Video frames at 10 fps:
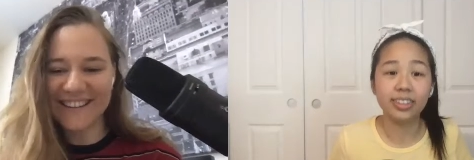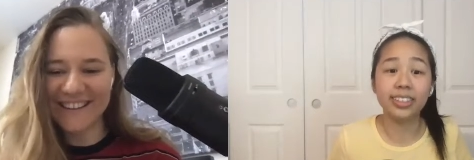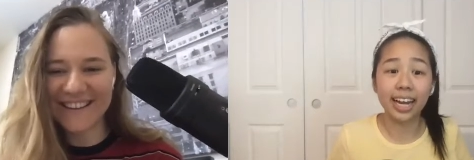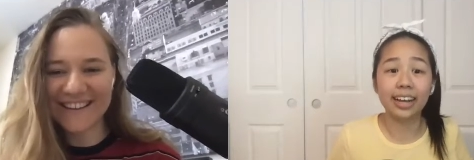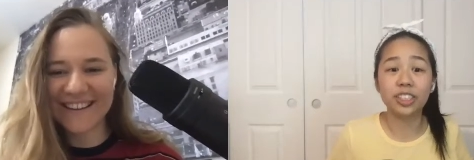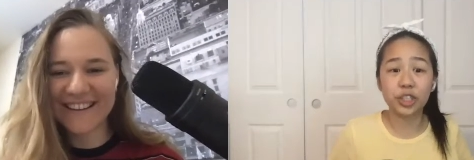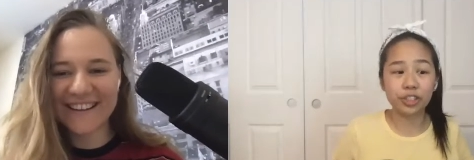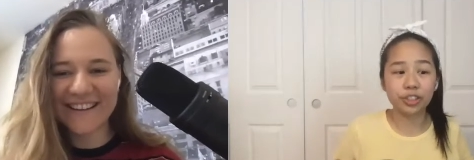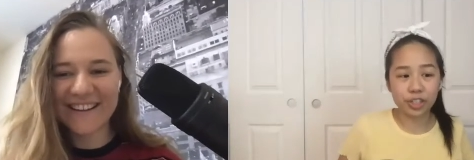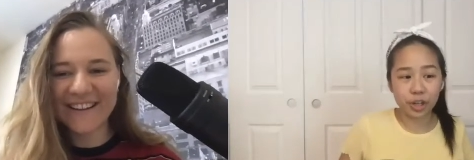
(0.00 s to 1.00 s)
Speaker 1: yeah,
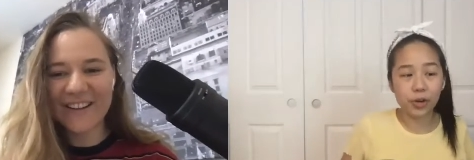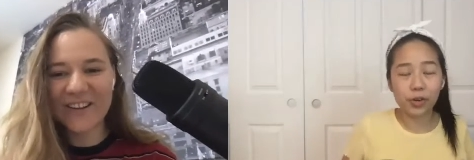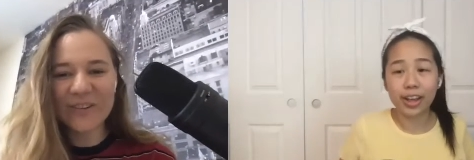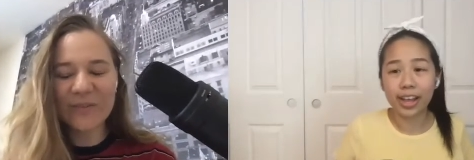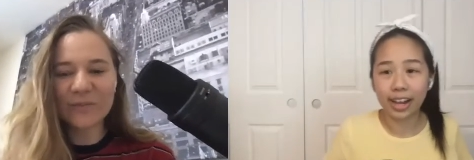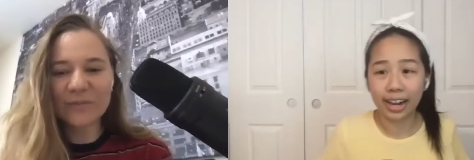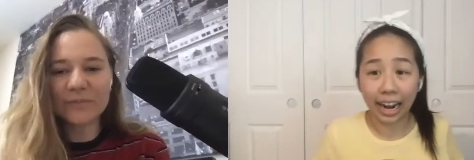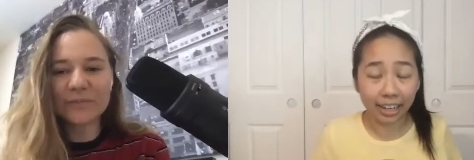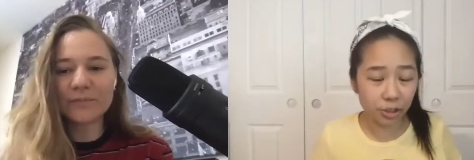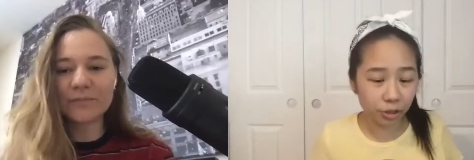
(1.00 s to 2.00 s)
true. So
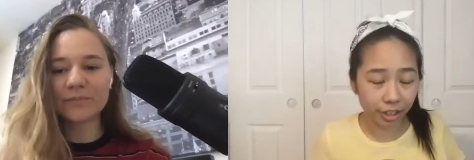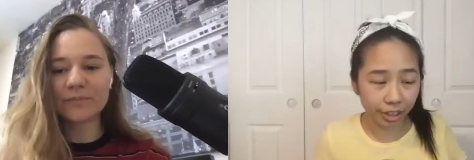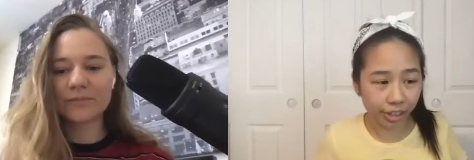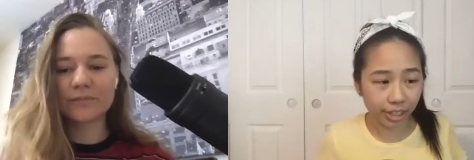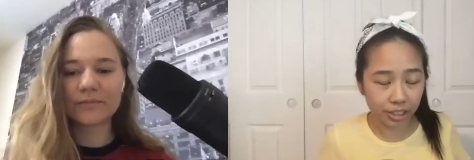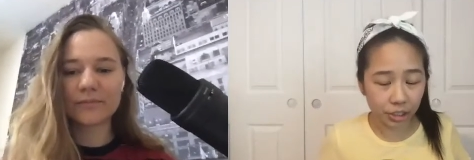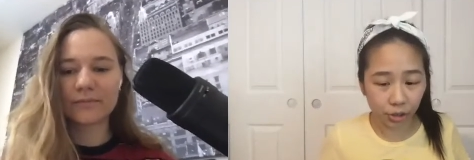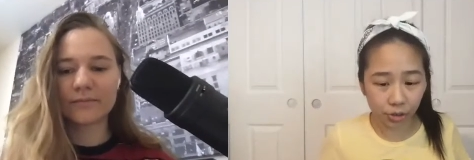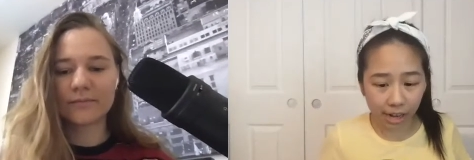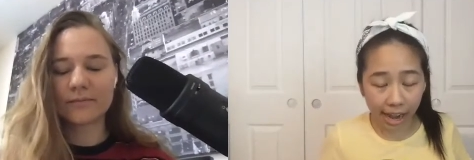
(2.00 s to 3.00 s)
I totally agree.
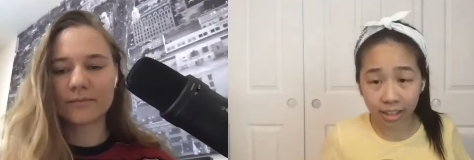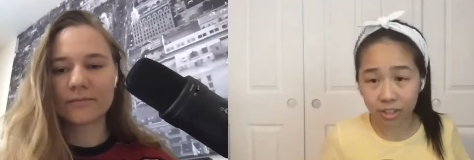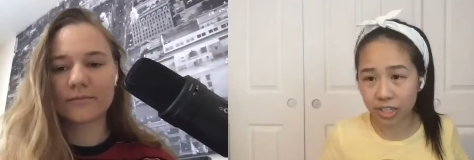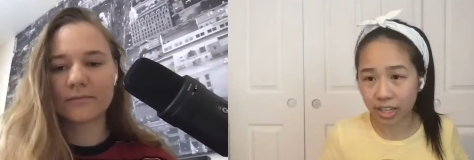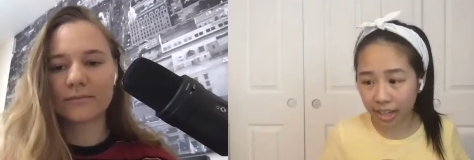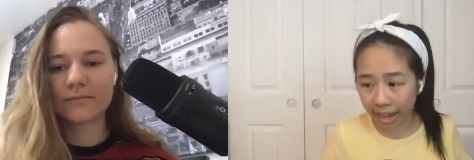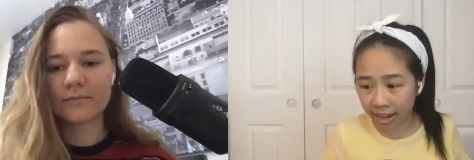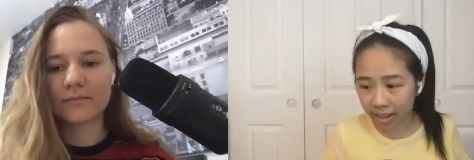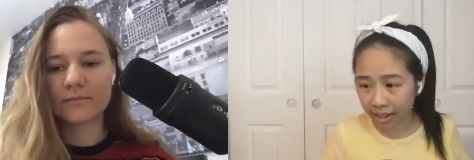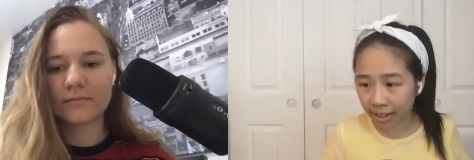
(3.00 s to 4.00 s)
So at
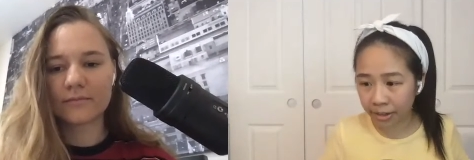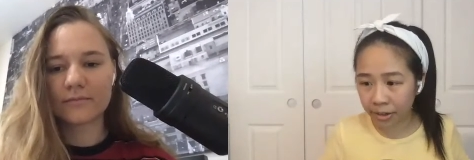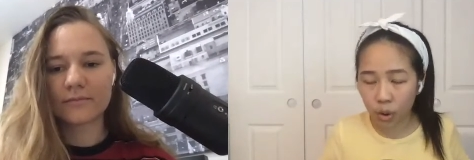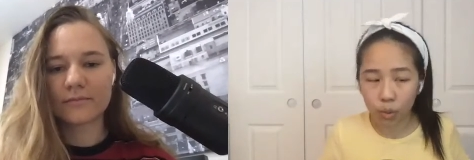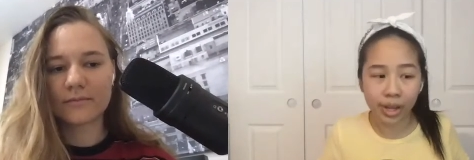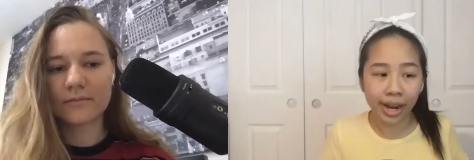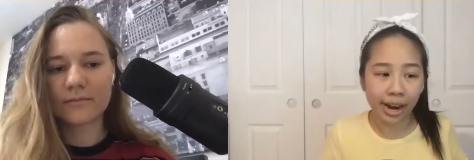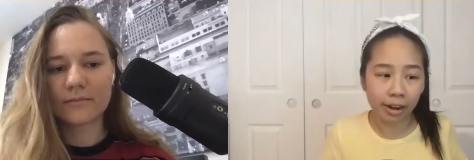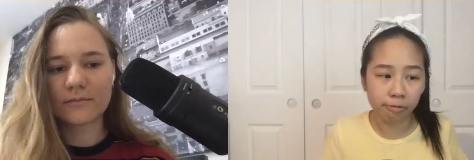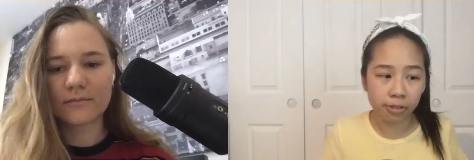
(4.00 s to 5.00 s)
UCLA, like we
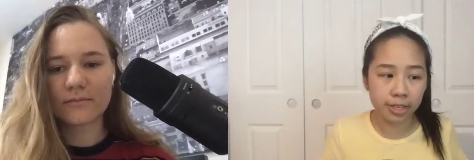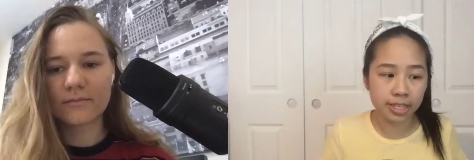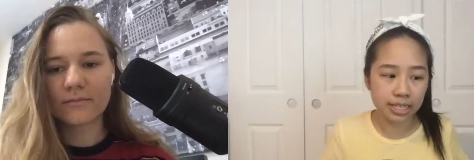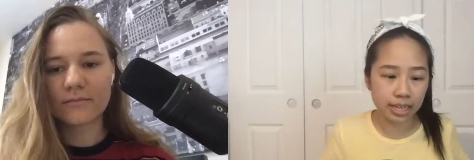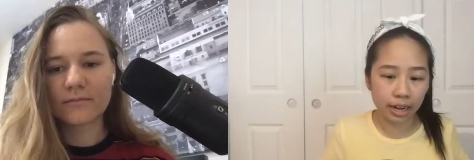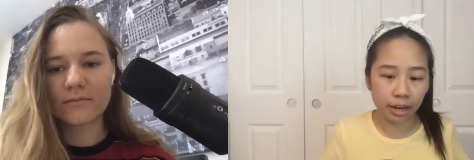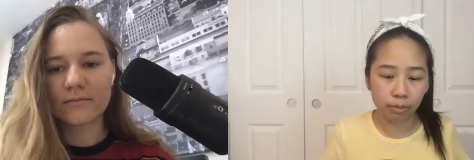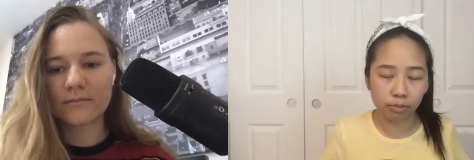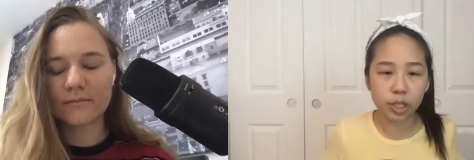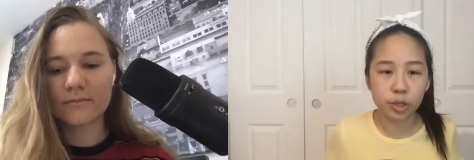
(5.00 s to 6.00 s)
have this
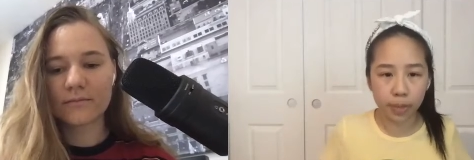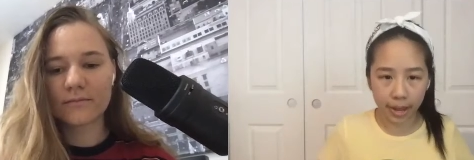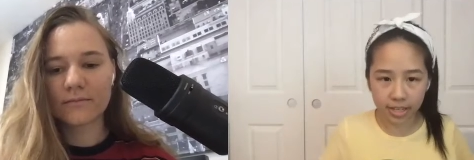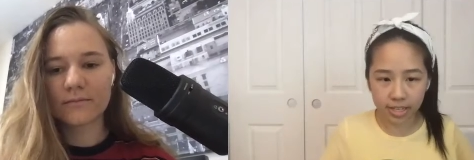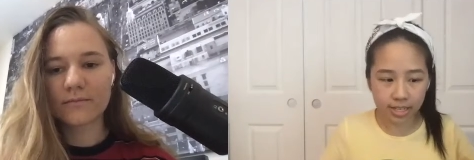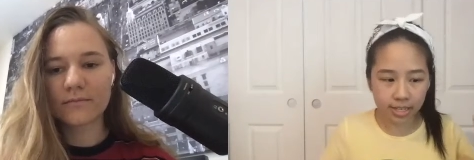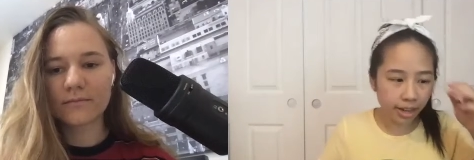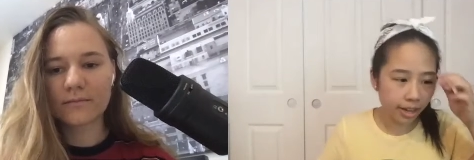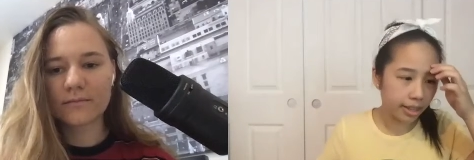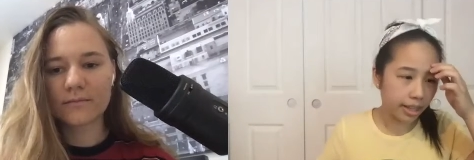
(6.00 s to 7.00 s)
um, space
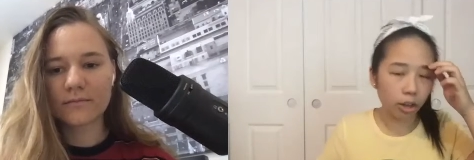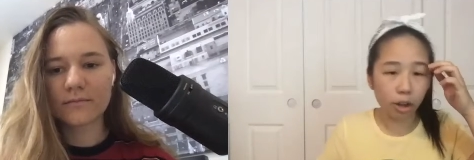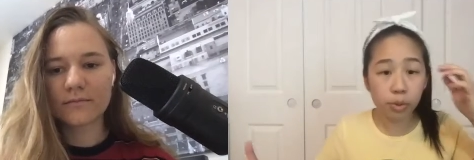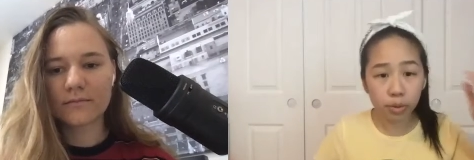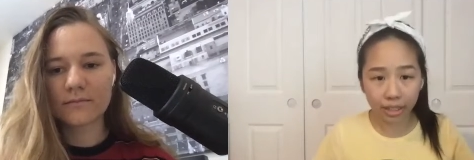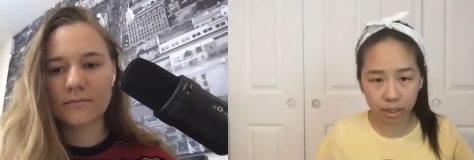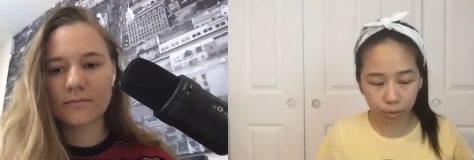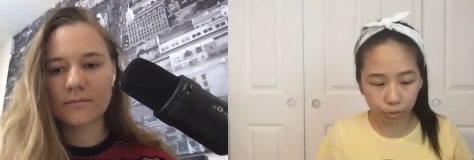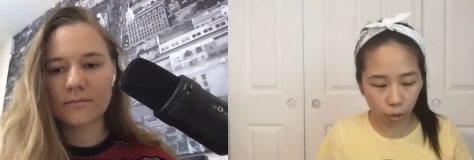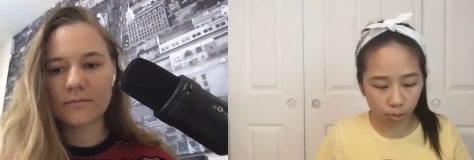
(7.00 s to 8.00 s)
that a lot of people like to
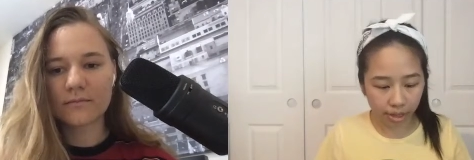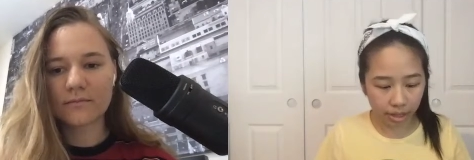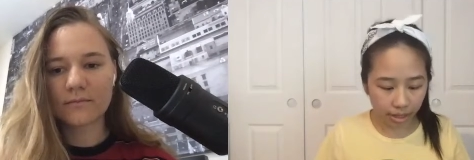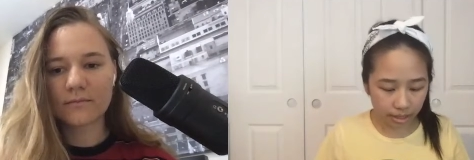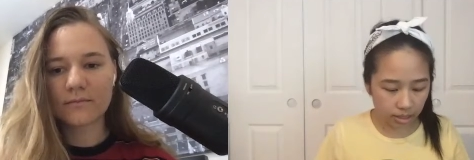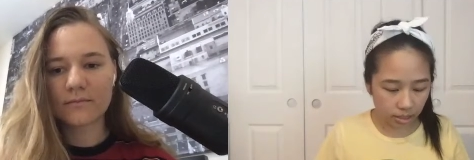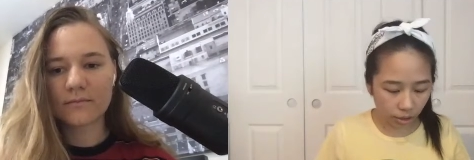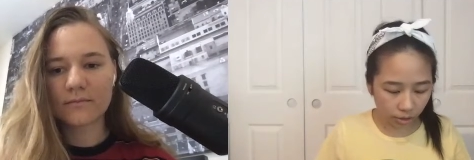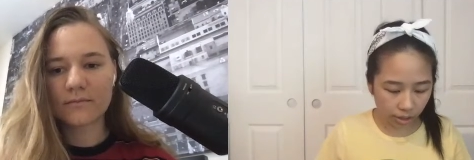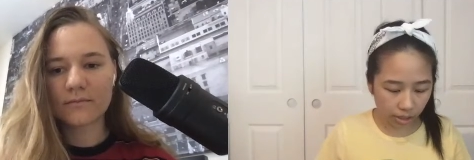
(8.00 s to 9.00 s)
perform in. It's
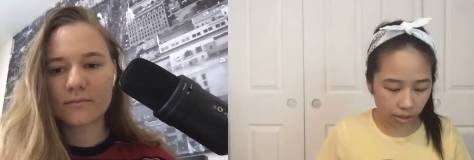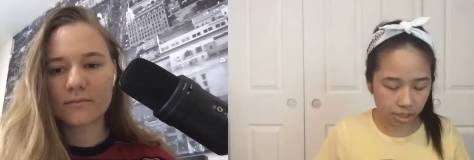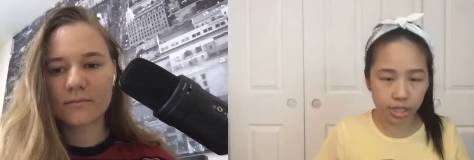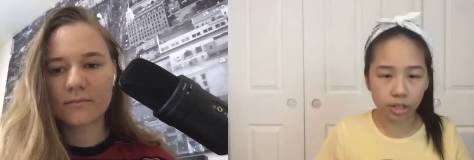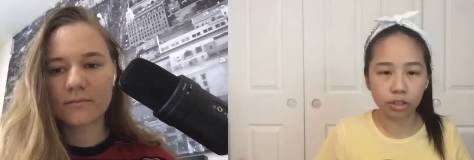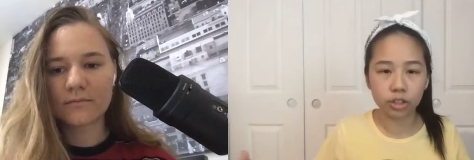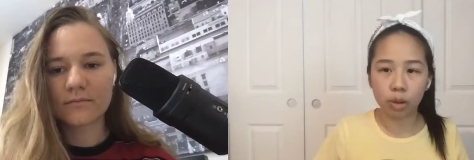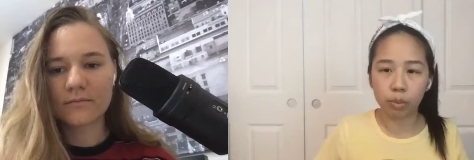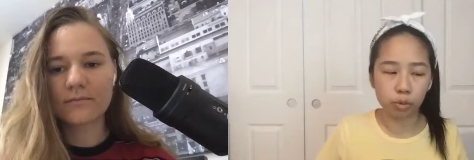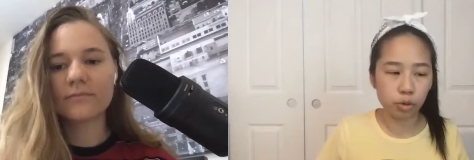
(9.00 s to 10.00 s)
called the Ostin
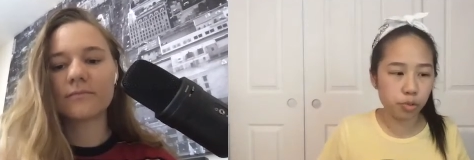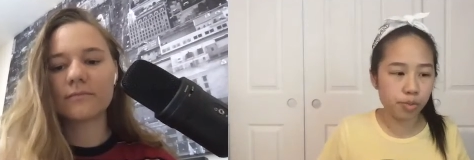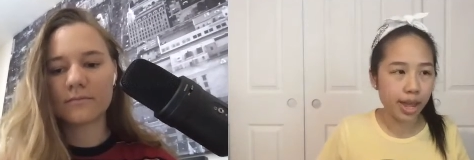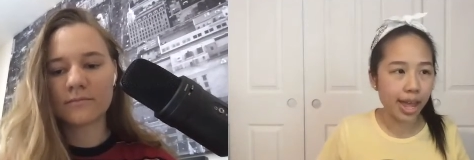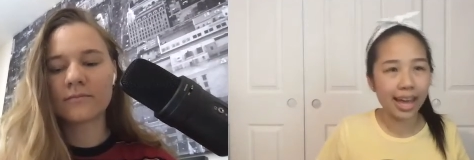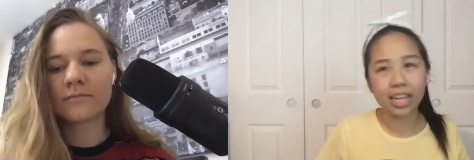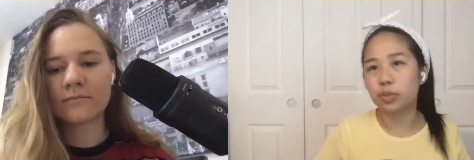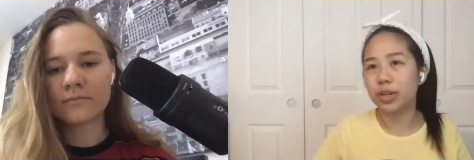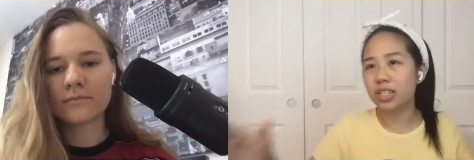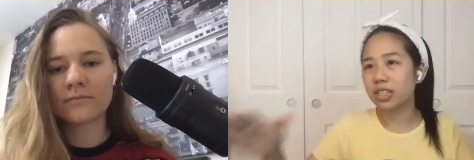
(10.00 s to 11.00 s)
Ensemble Room, mm-hmm. and it's
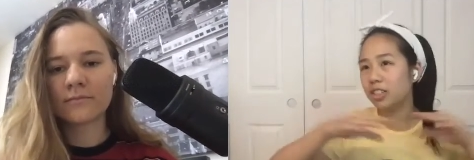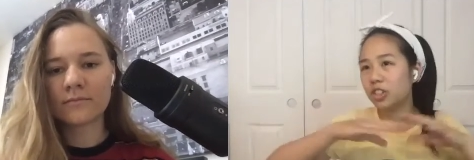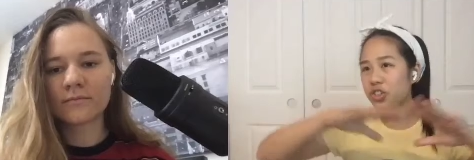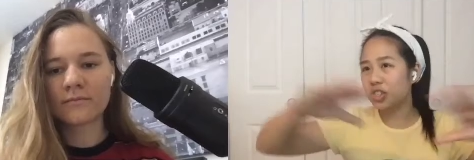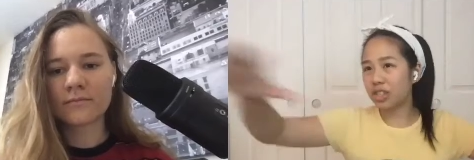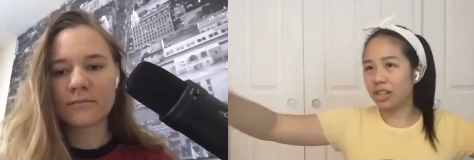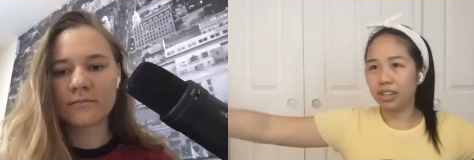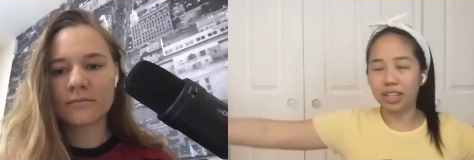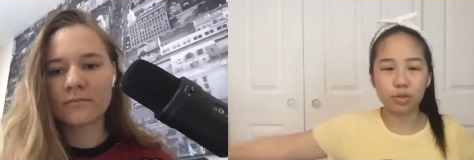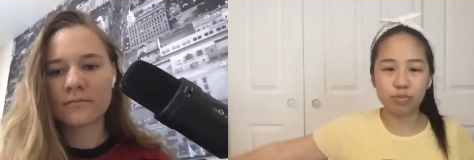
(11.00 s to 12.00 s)
basically just
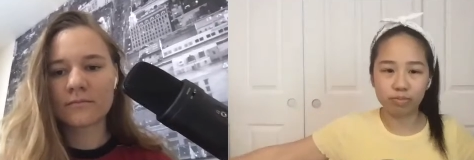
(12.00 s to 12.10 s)
this